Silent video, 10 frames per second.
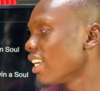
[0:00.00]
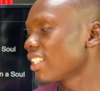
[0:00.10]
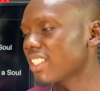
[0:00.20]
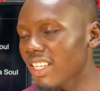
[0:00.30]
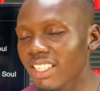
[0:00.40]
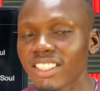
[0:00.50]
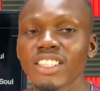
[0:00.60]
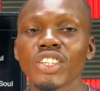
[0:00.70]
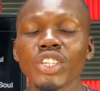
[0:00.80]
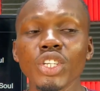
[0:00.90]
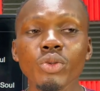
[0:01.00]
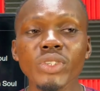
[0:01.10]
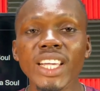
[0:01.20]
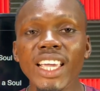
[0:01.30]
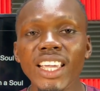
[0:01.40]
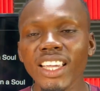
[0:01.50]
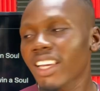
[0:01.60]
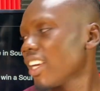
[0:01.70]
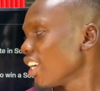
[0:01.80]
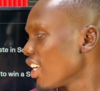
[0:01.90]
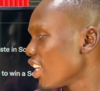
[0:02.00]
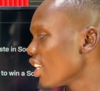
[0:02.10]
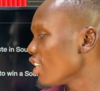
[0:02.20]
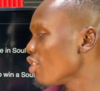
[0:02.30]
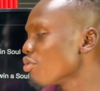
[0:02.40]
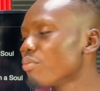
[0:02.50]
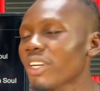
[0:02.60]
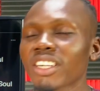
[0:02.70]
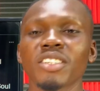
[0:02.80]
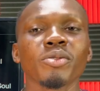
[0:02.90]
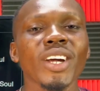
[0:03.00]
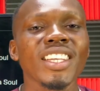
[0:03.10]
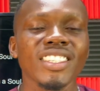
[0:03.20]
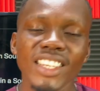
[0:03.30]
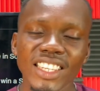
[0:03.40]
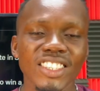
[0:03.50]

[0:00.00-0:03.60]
She is new day, new bragging rights.